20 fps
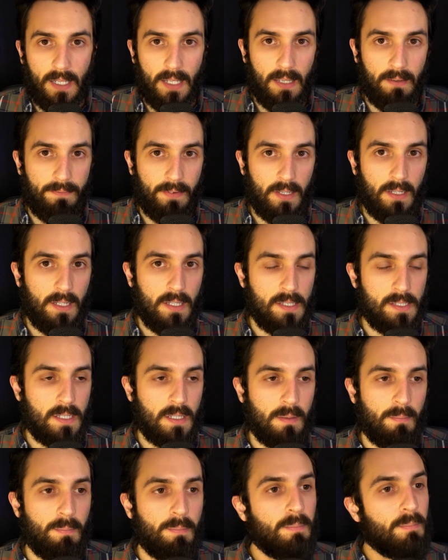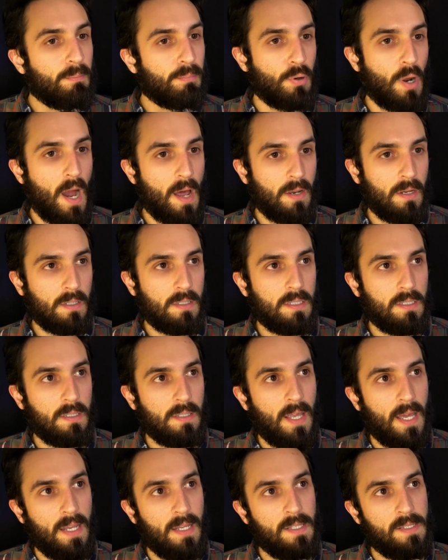If it is a product
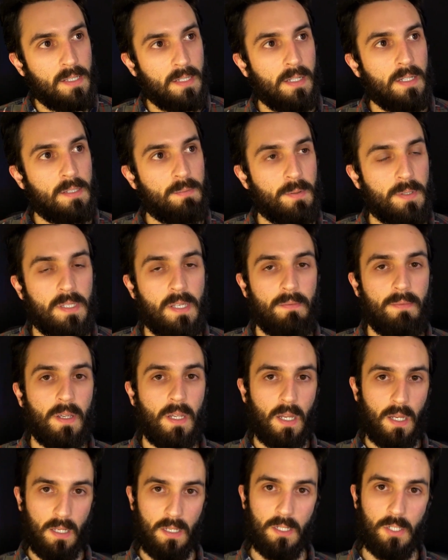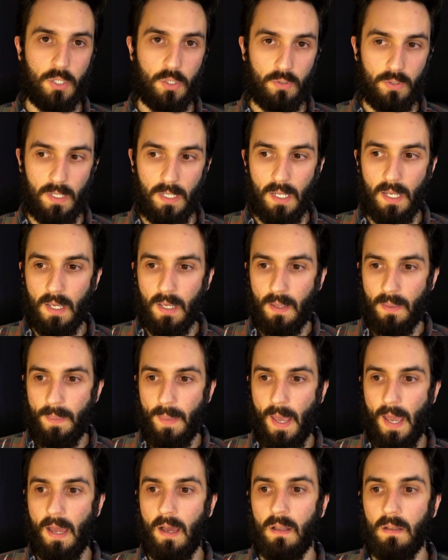that is in a specific industry
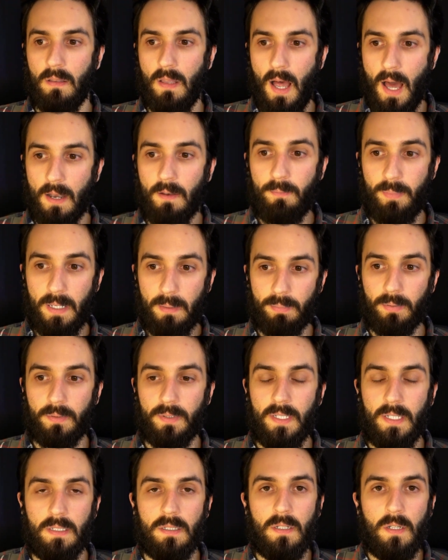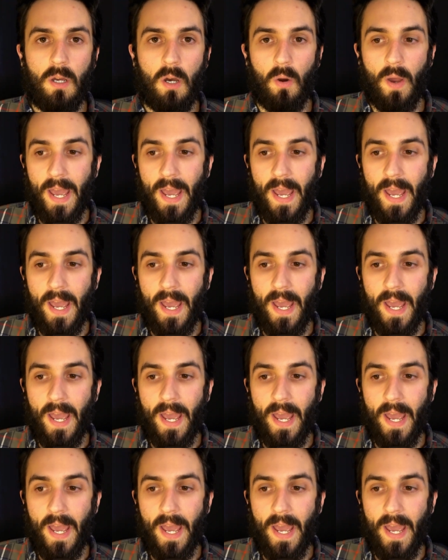that a lot of people need to know,